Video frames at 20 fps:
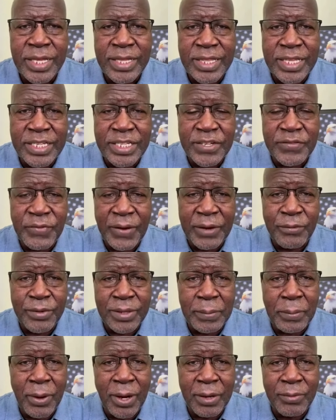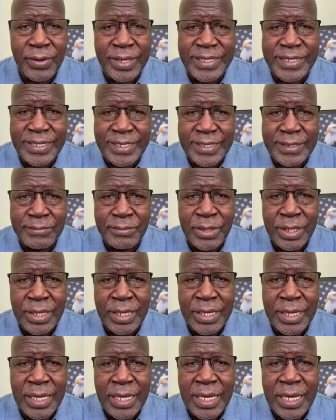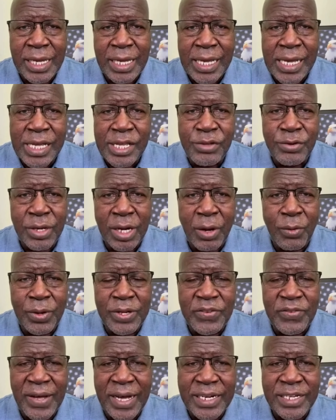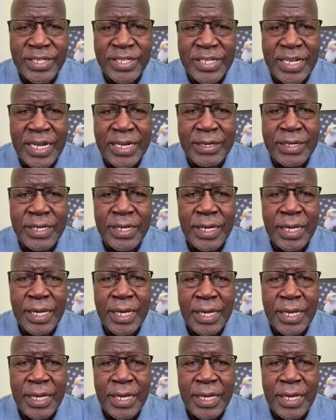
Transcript: This is Frank with the Parkway team. You can always find us at